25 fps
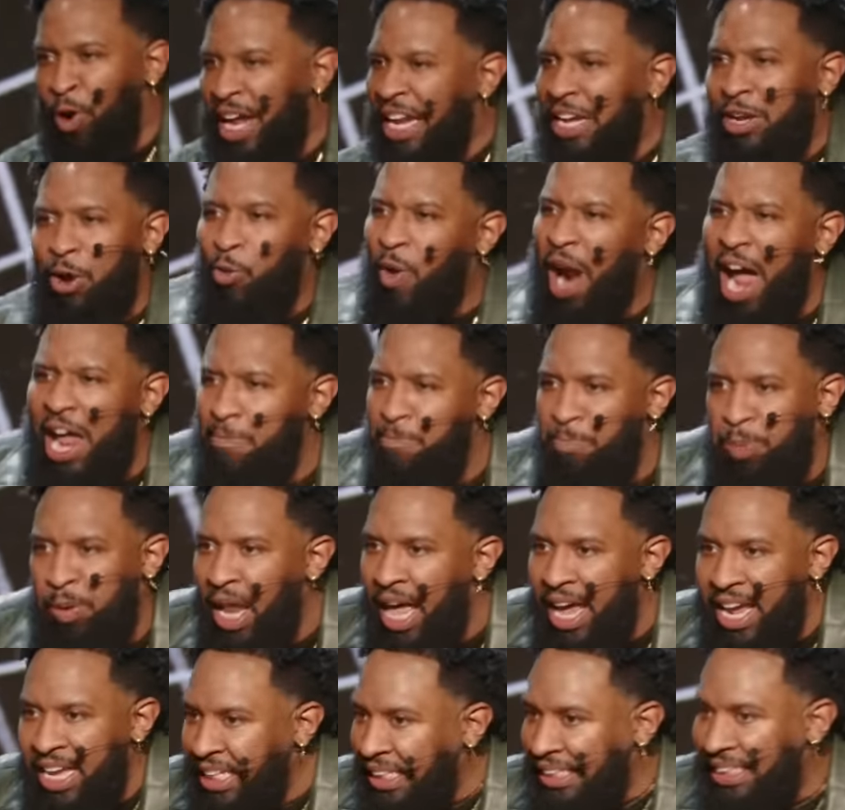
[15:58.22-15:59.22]
in the right
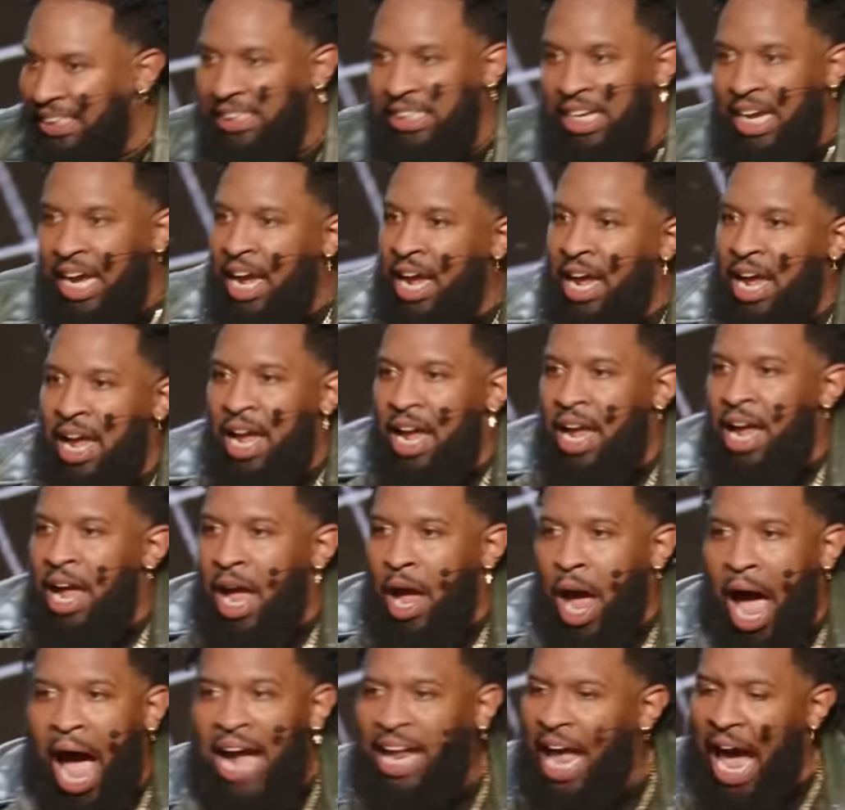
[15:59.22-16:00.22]
place.
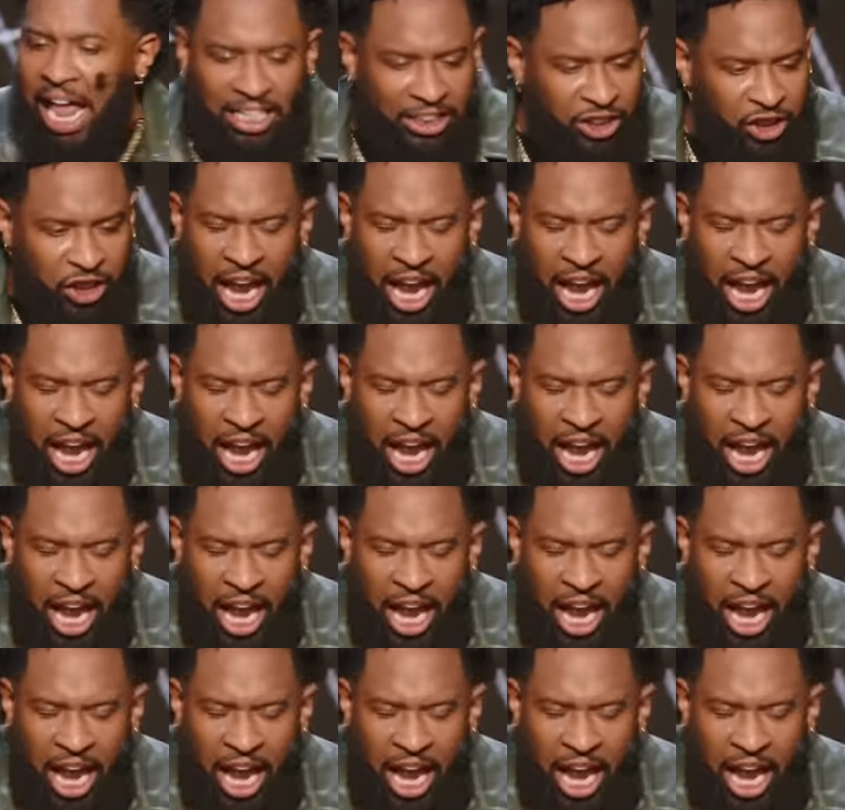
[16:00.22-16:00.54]
I got a